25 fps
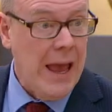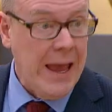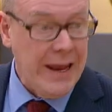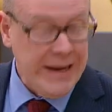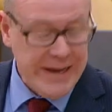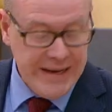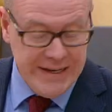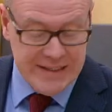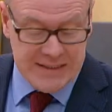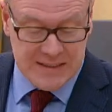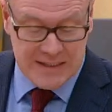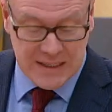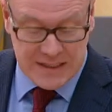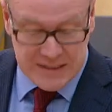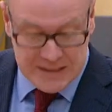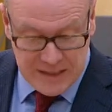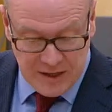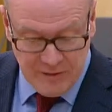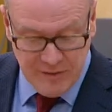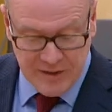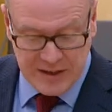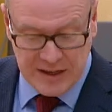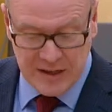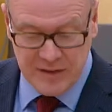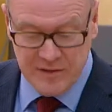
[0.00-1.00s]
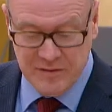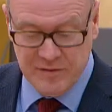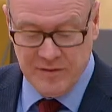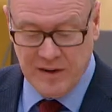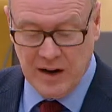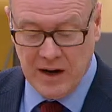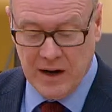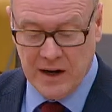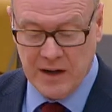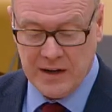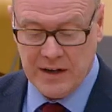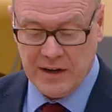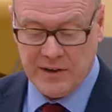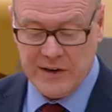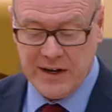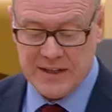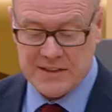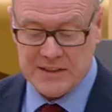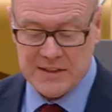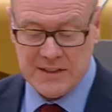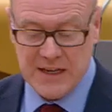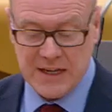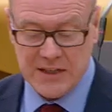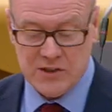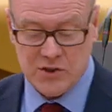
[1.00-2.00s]
Any significant fire in a
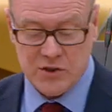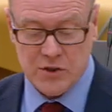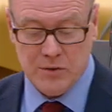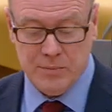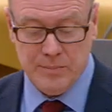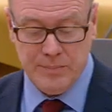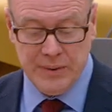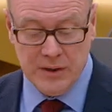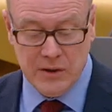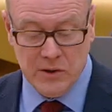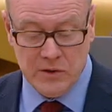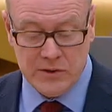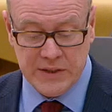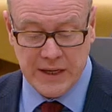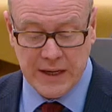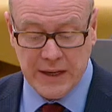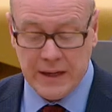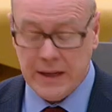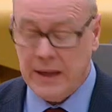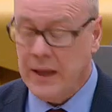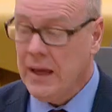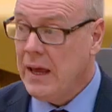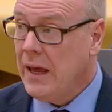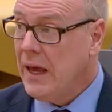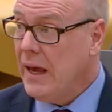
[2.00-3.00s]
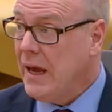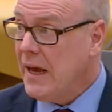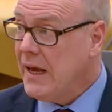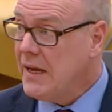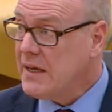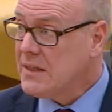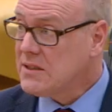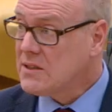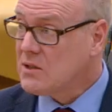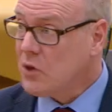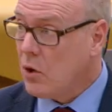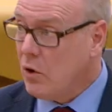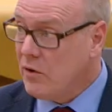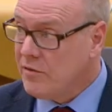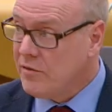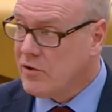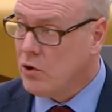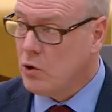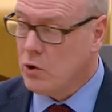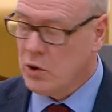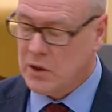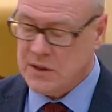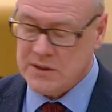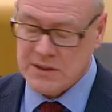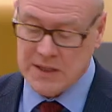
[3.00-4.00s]
residential building is,
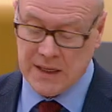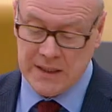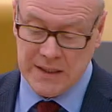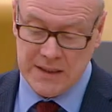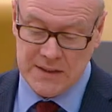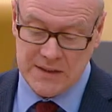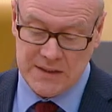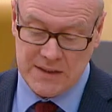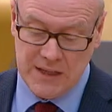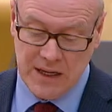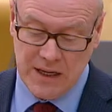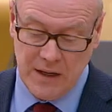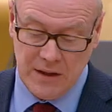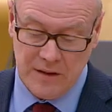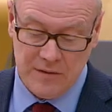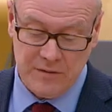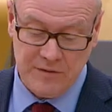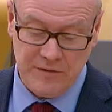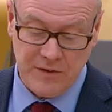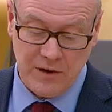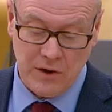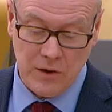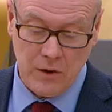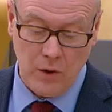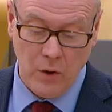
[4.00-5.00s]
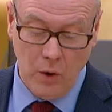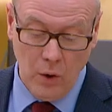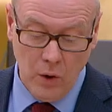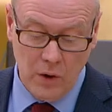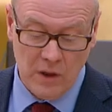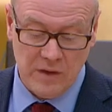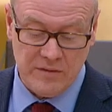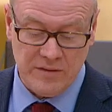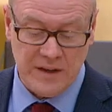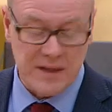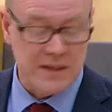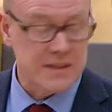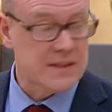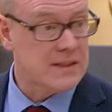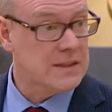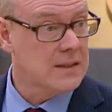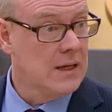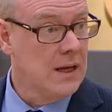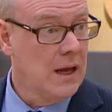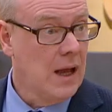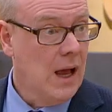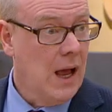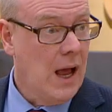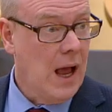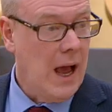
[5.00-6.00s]
of course, a concern for all of us.